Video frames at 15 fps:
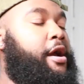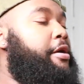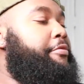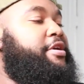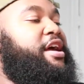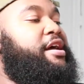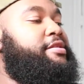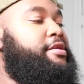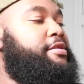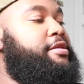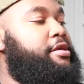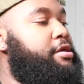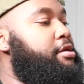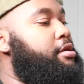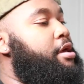I reacted
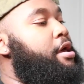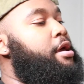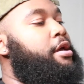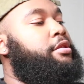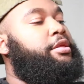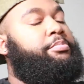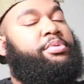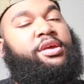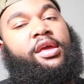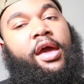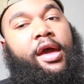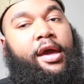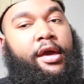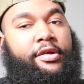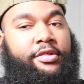to the Big
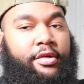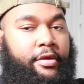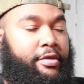Hash.